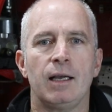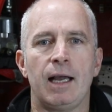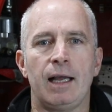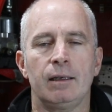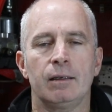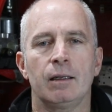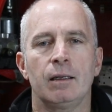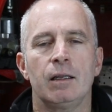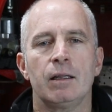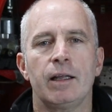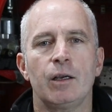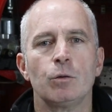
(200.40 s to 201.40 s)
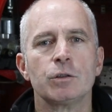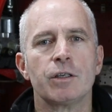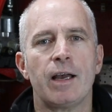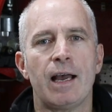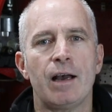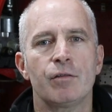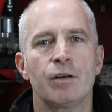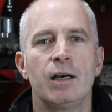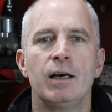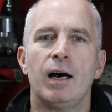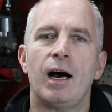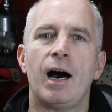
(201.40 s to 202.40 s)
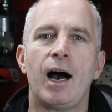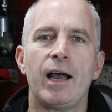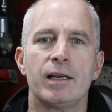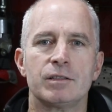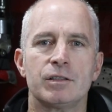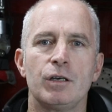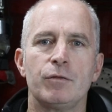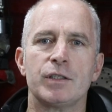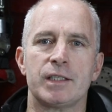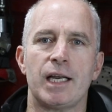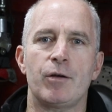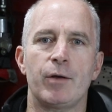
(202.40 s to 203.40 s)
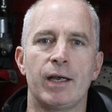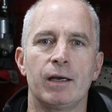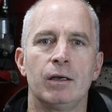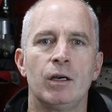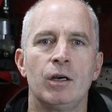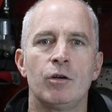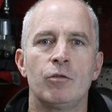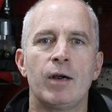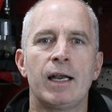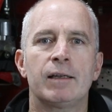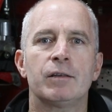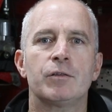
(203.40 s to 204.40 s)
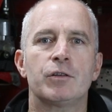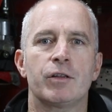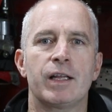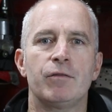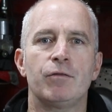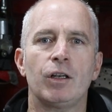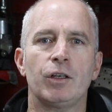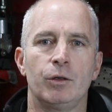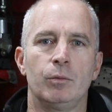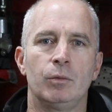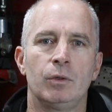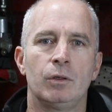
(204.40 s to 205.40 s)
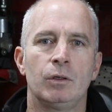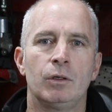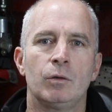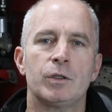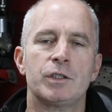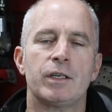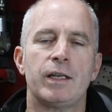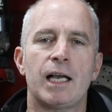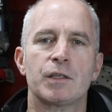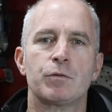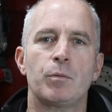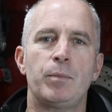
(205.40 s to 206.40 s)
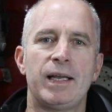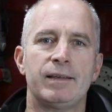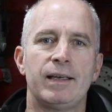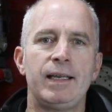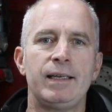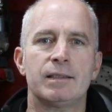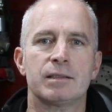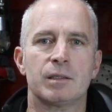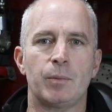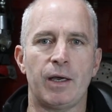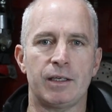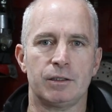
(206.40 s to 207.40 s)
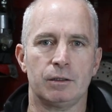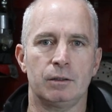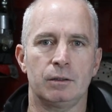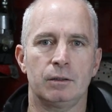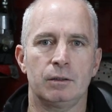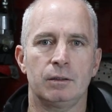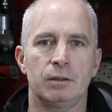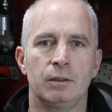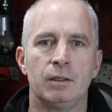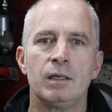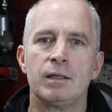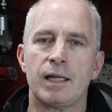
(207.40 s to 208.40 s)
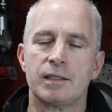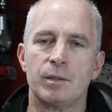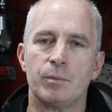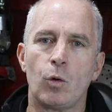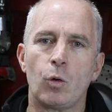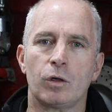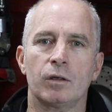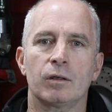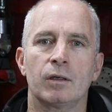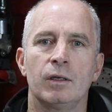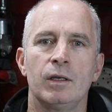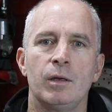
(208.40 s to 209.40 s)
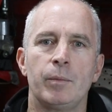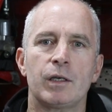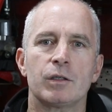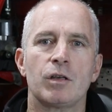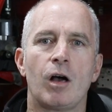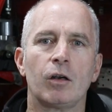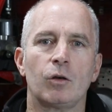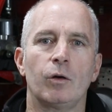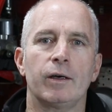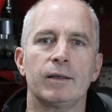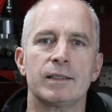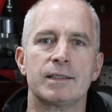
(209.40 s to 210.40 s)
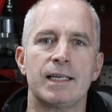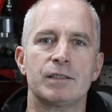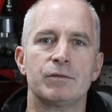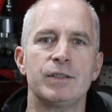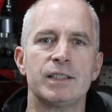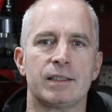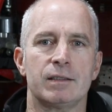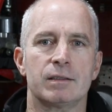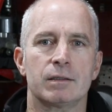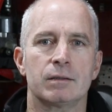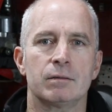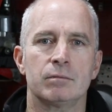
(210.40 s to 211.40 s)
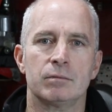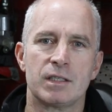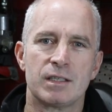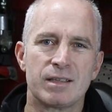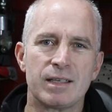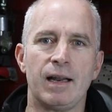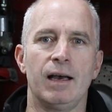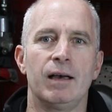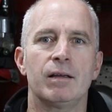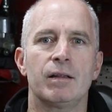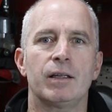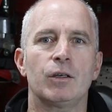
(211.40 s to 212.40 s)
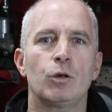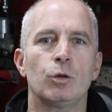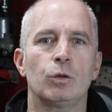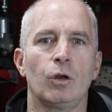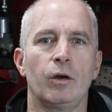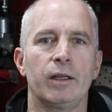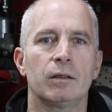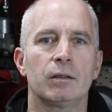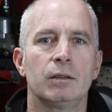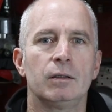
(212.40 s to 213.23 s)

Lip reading: and they also have a higher surface area relative to their volume, which allows for better heat dissipation. That's important because hot oil is less viscous. It's thinner than cool oil.